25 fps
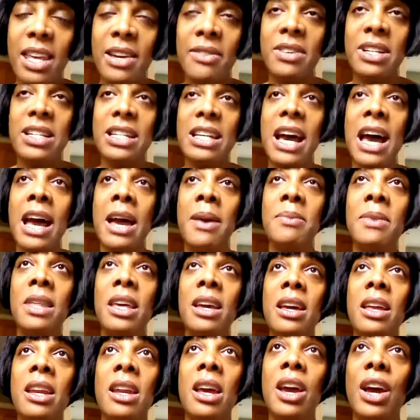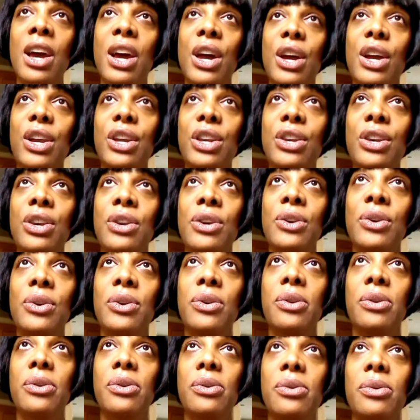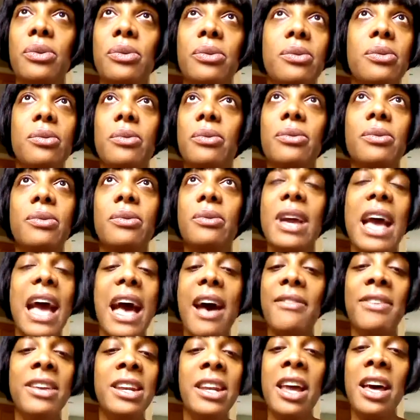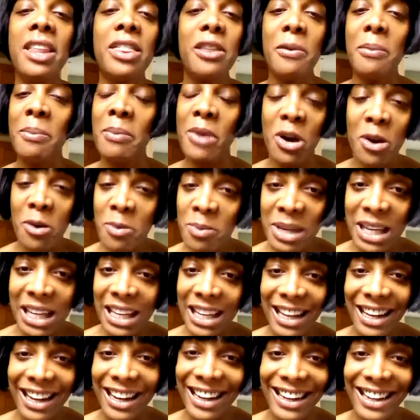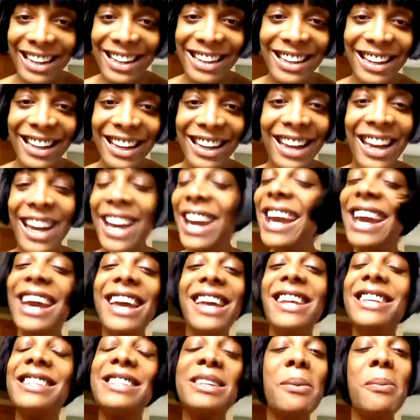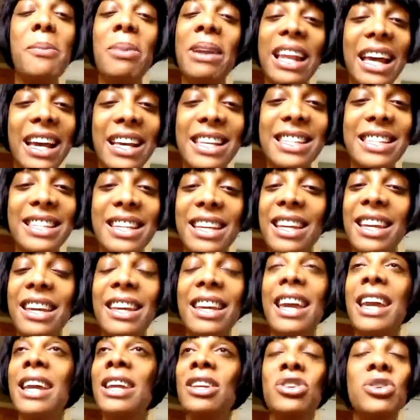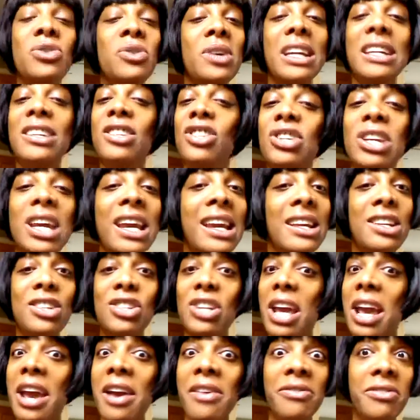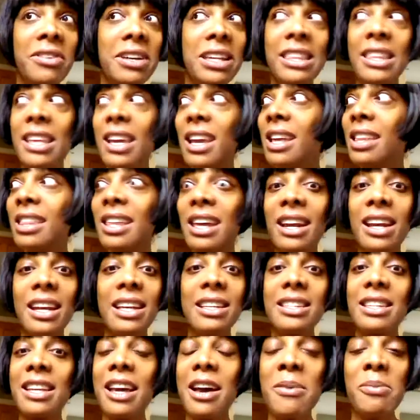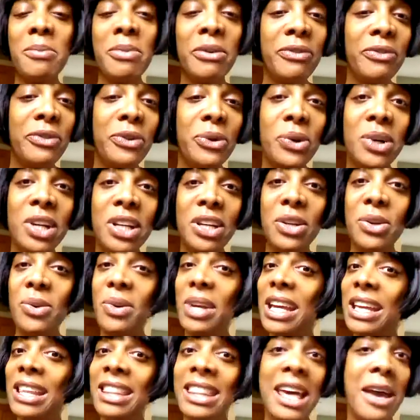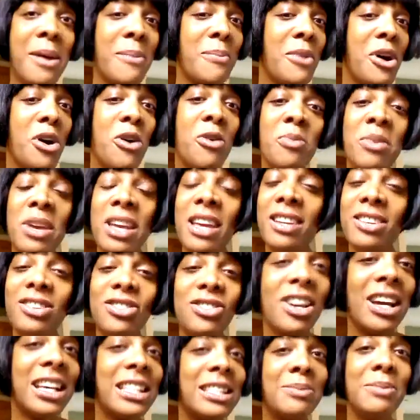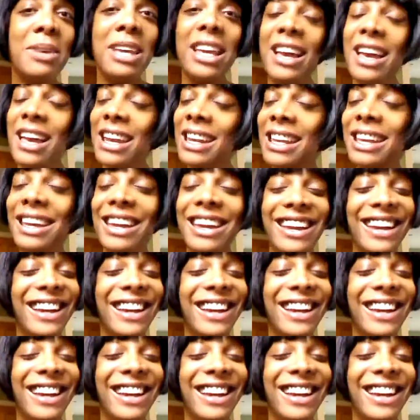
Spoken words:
every time that you have another moment, it is a blessing, and you can change everything that has come before you in that moment. Trust me, honey.